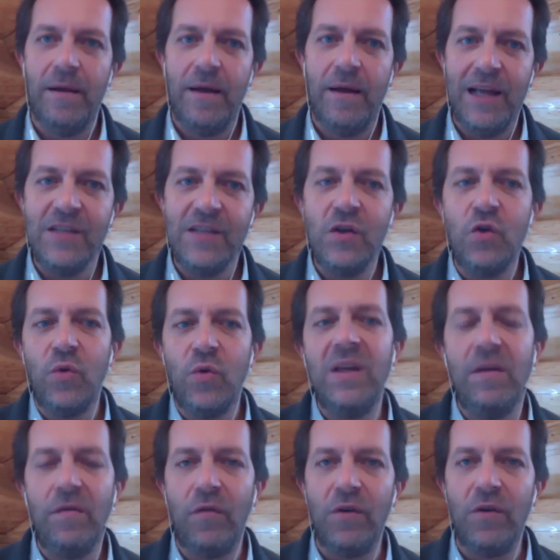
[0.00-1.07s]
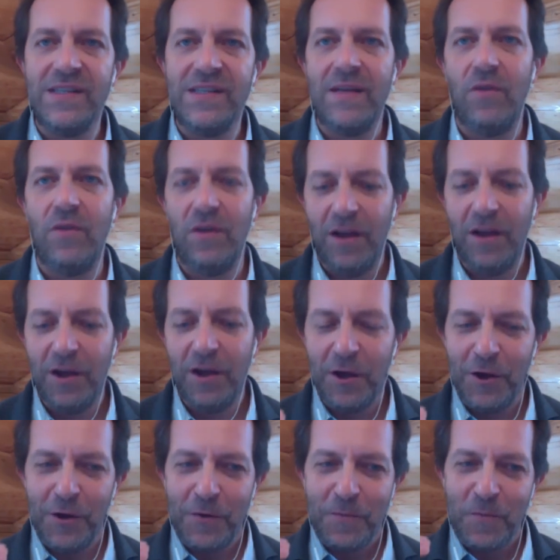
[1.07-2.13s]
It's a 24 7
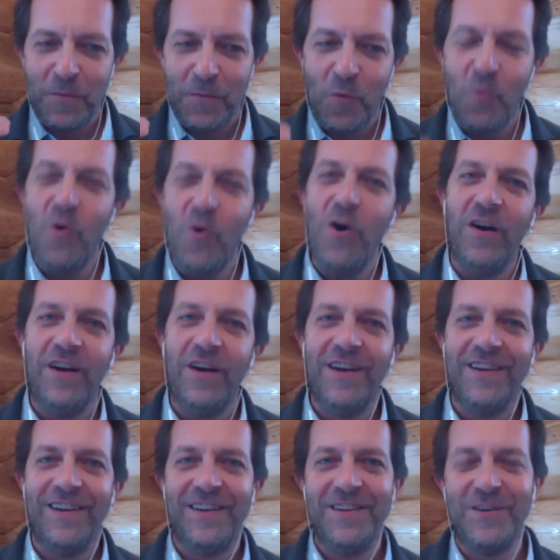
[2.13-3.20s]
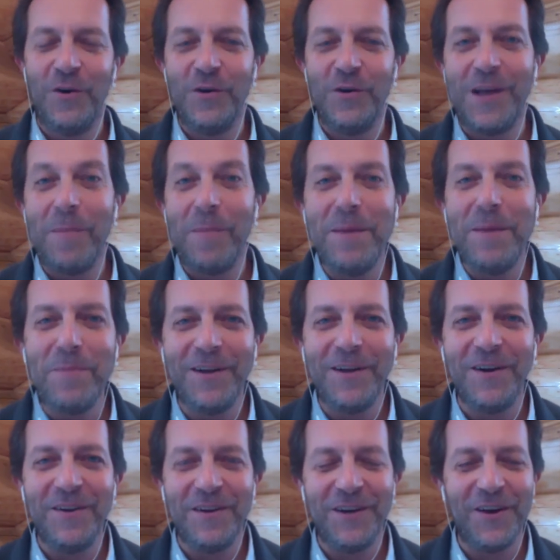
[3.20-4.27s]
work. So some people
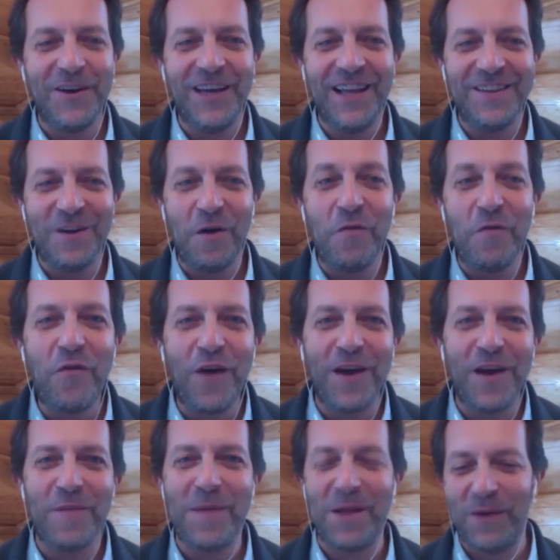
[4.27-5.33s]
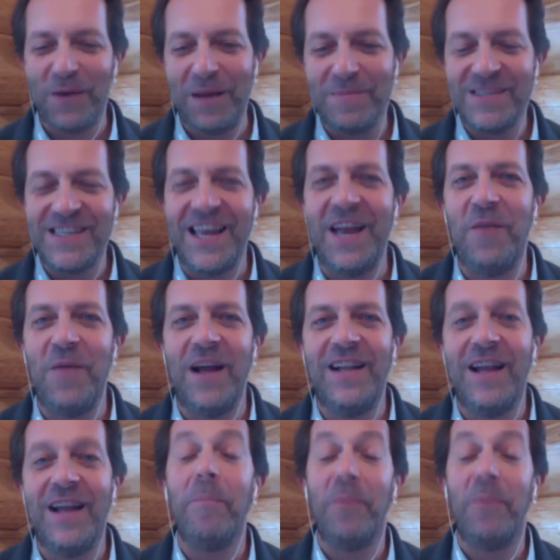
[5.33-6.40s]
are going to get afraid about what I'm saying right
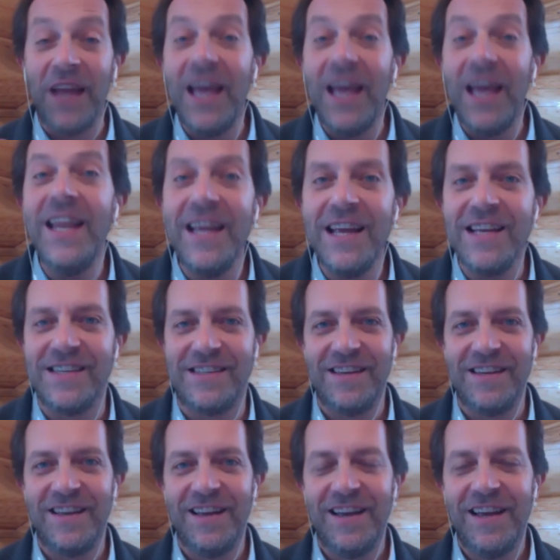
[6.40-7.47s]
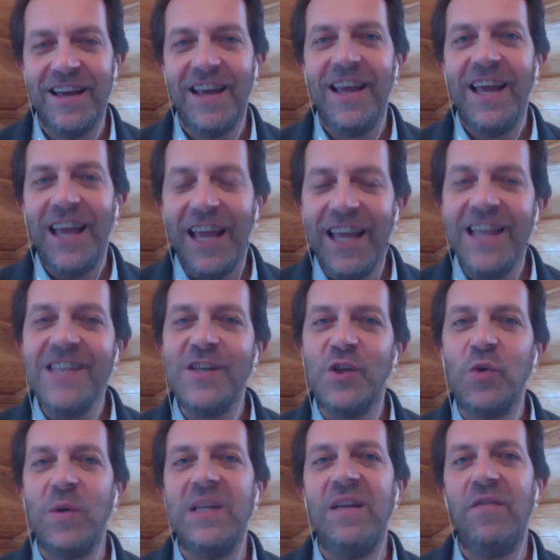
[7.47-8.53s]
now, but it is. It is a
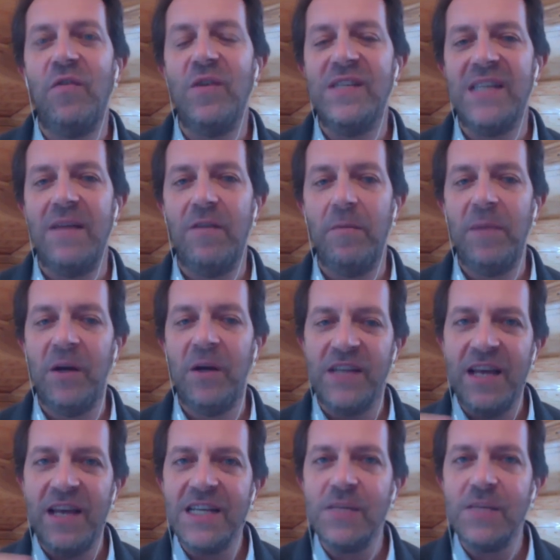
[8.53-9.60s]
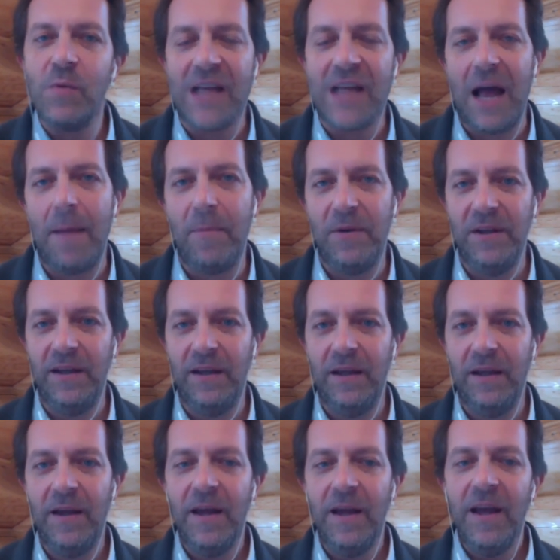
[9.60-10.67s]
24 7 because here's what's happening.
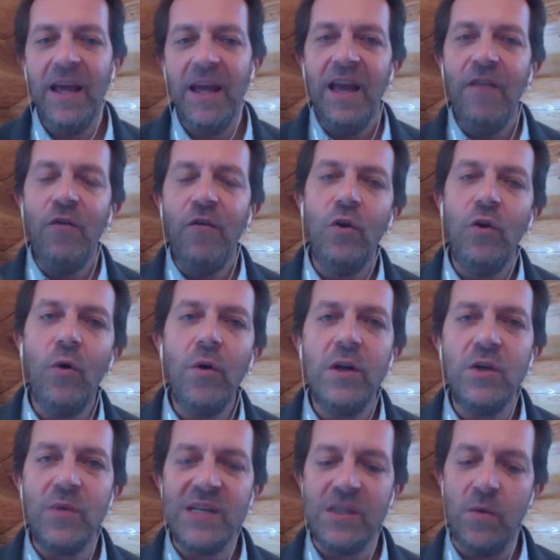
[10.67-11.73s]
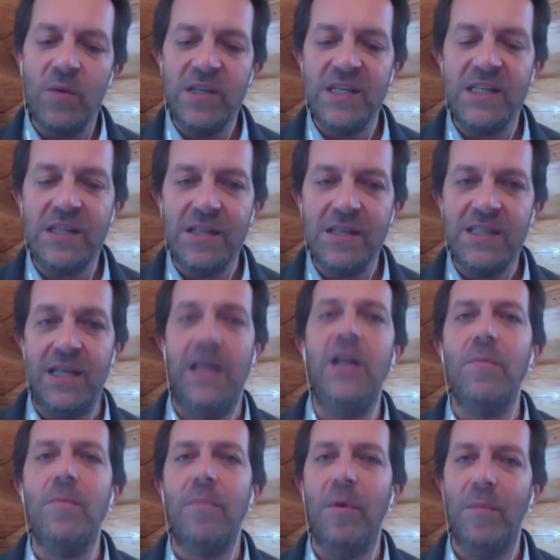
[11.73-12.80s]
If you don't address the resistance in the
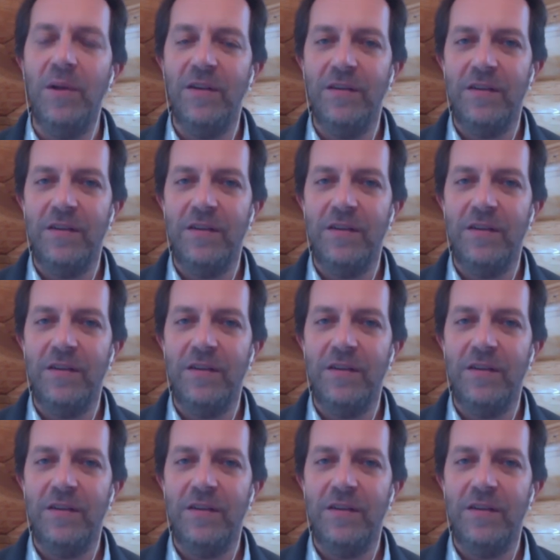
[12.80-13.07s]
moment